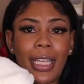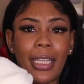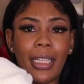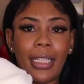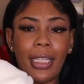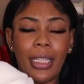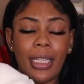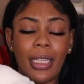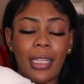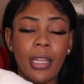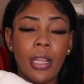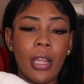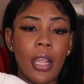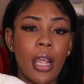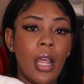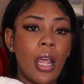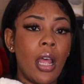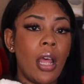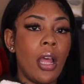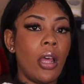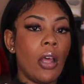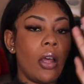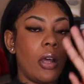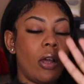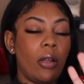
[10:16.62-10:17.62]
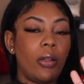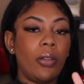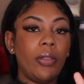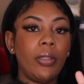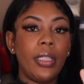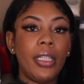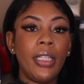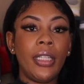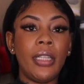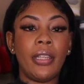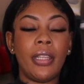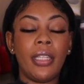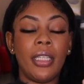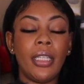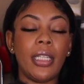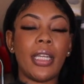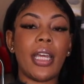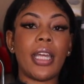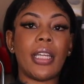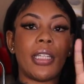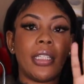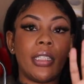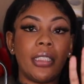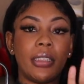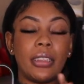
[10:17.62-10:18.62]
Jacket. Only thing
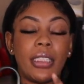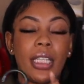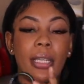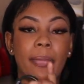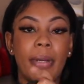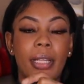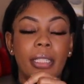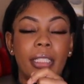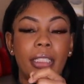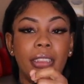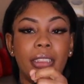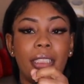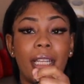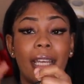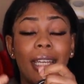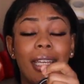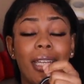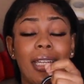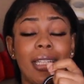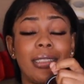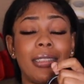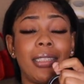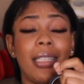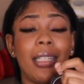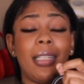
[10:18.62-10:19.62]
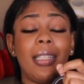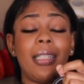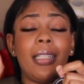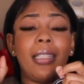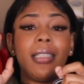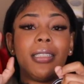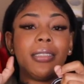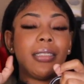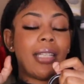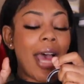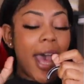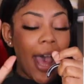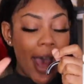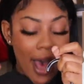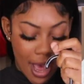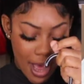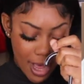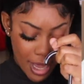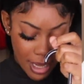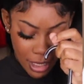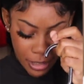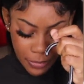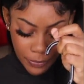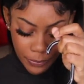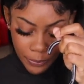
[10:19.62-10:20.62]
I could say about this jacket is that it is
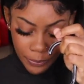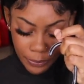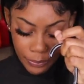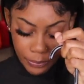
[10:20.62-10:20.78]
hot.